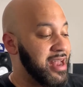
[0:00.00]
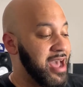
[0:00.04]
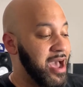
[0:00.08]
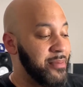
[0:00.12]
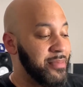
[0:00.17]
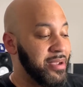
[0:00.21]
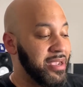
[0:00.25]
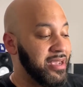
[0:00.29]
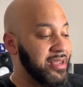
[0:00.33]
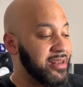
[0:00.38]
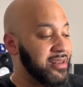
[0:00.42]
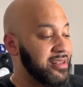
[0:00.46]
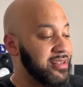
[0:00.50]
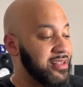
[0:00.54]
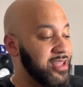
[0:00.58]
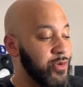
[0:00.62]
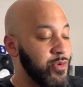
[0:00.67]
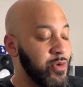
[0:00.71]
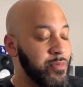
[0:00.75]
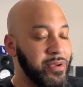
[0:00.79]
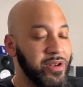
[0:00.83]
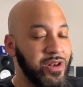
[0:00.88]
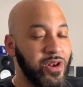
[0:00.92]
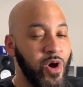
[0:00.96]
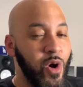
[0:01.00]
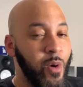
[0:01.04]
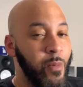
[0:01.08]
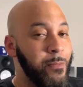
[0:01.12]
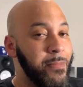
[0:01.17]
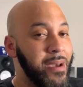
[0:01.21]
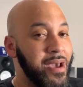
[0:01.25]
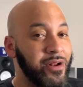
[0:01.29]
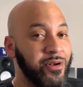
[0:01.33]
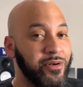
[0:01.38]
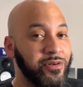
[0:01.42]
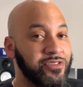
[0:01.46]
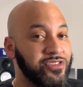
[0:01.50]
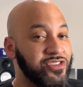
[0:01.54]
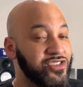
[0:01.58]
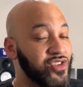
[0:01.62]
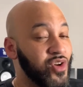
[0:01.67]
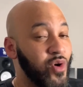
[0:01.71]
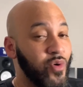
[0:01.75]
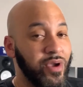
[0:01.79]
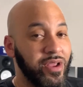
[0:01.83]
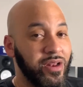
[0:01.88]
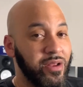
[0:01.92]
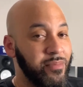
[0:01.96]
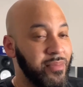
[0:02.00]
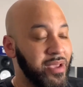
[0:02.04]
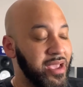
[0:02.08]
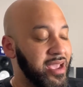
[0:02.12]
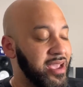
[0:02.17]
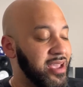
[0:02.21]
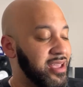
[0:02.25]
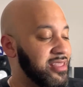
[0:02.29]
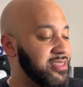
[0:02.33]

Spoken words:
I mean, there would be no better story to me